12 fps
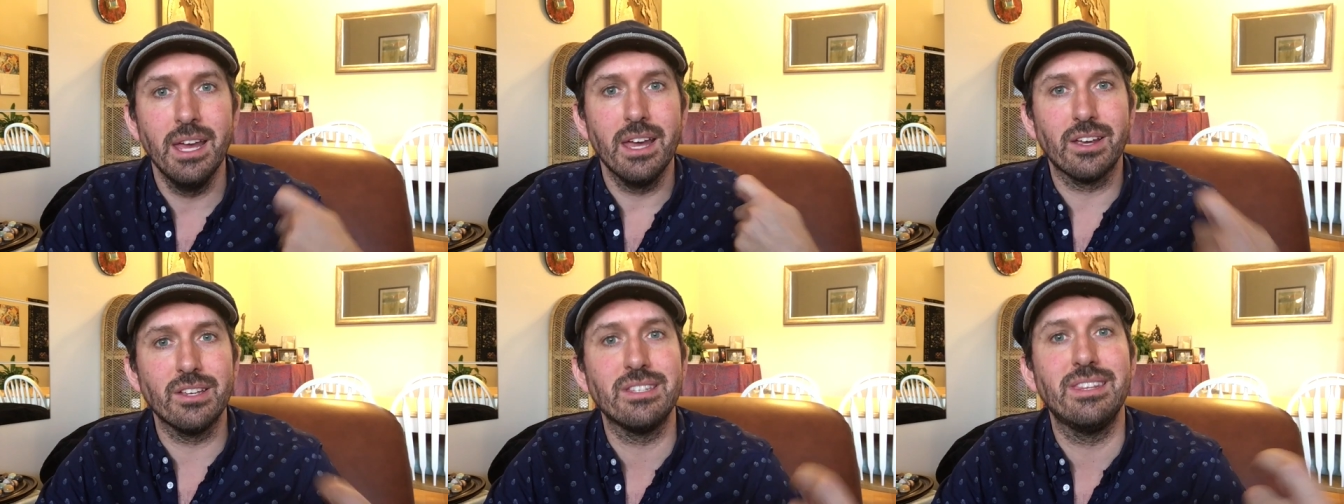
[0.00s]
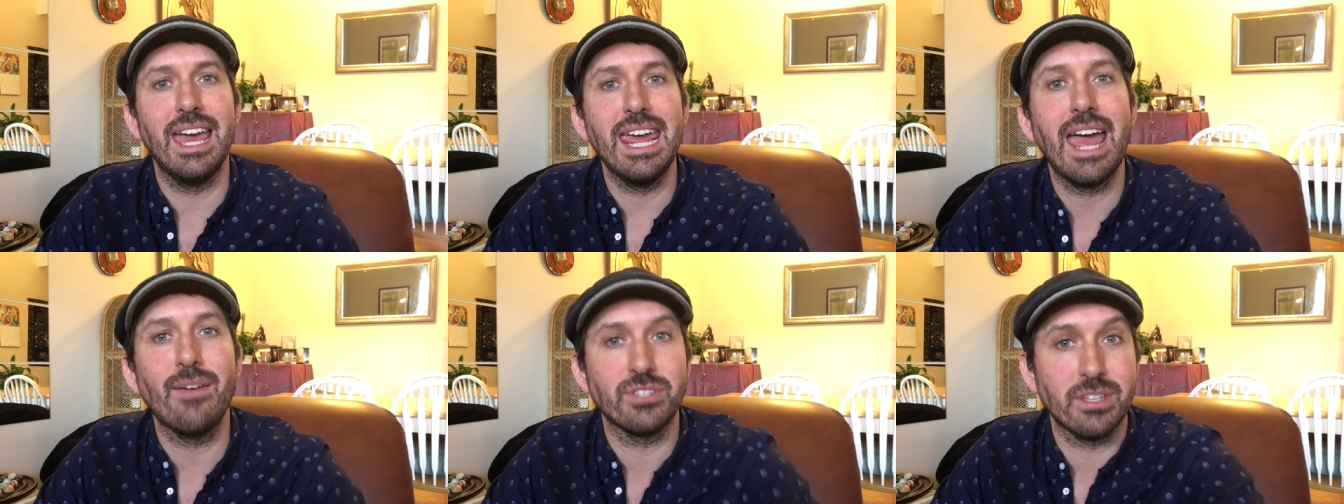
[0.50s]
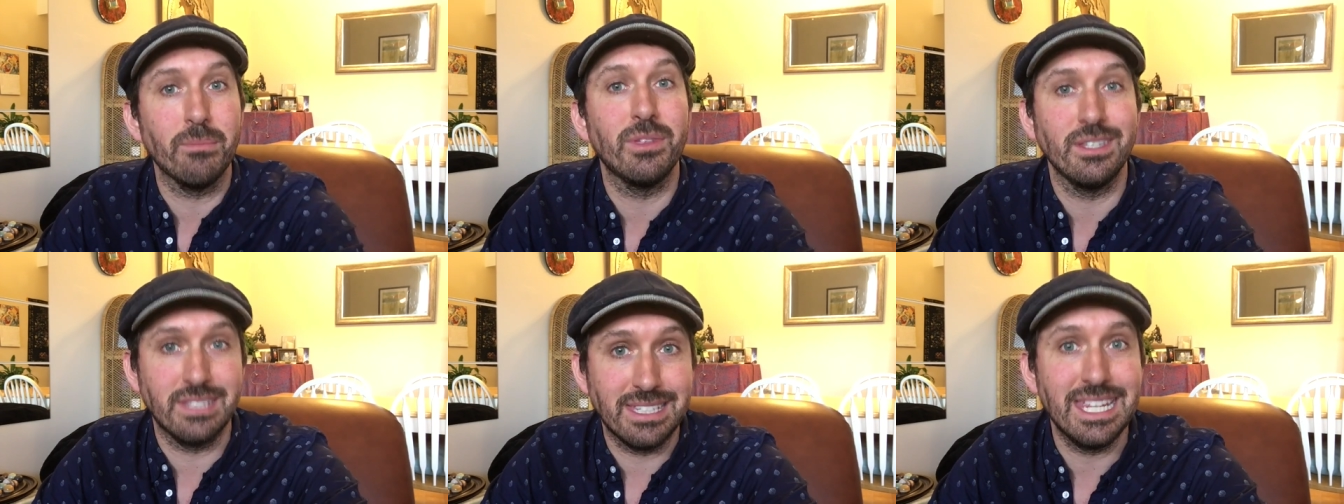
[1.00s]
because they have
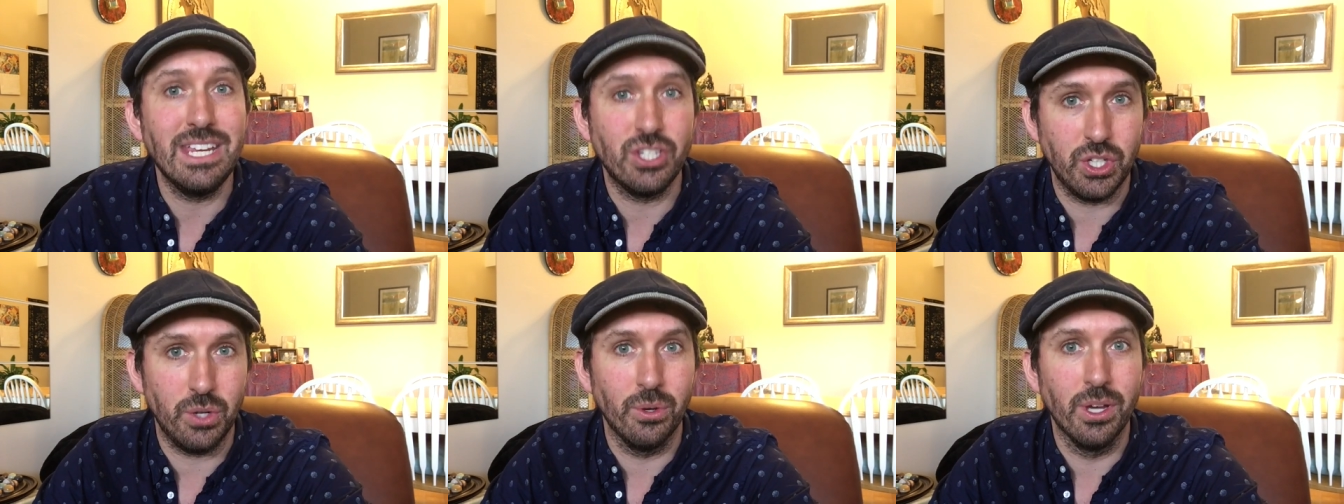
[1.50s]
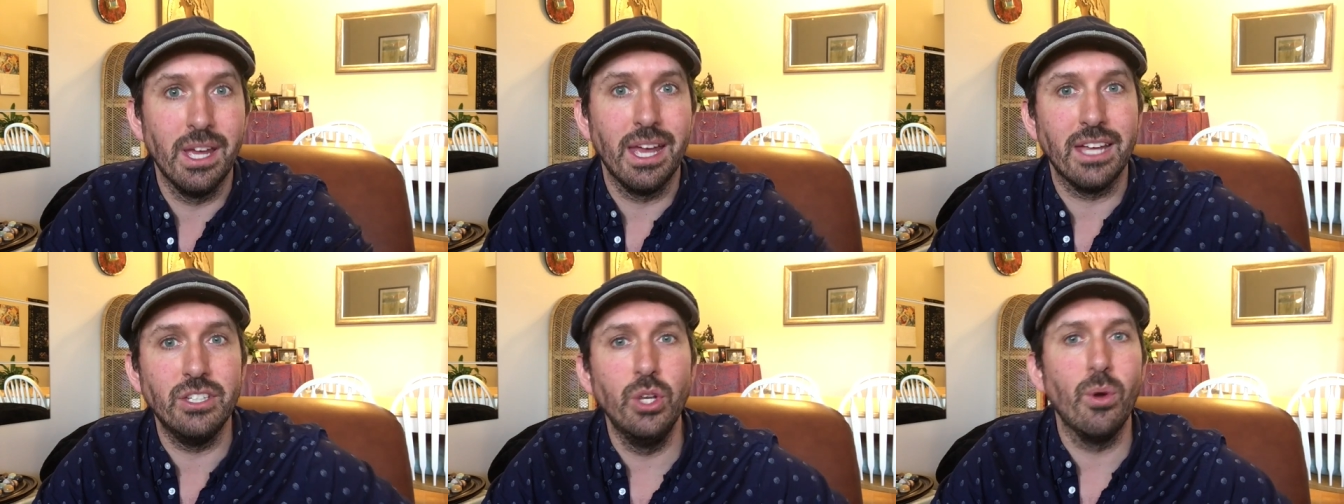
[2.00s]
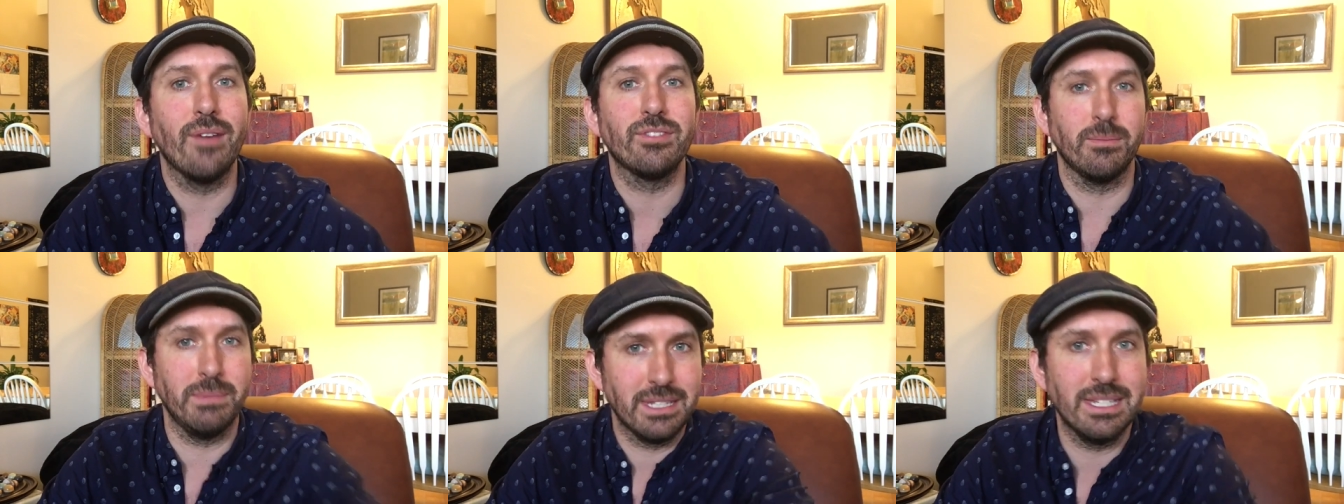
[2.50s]
something to teach you and you have
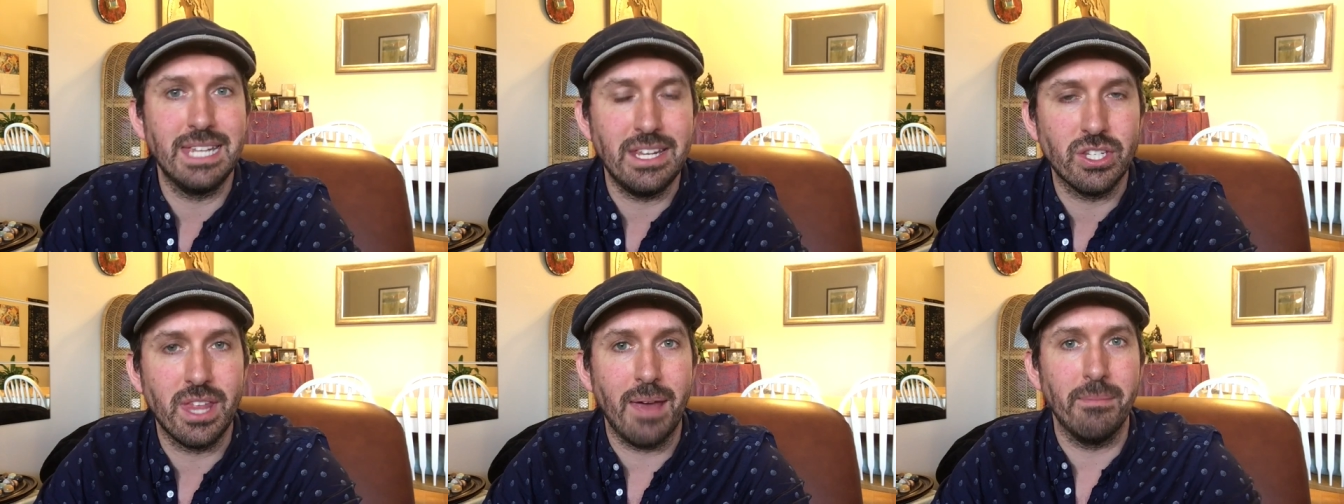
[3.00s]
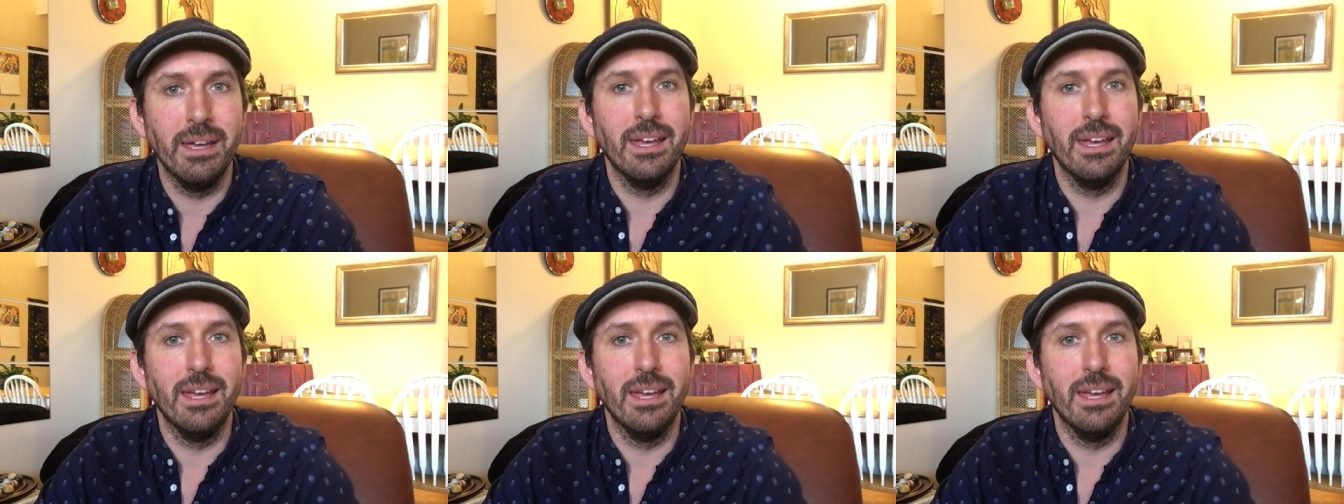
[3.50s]
something to teach them.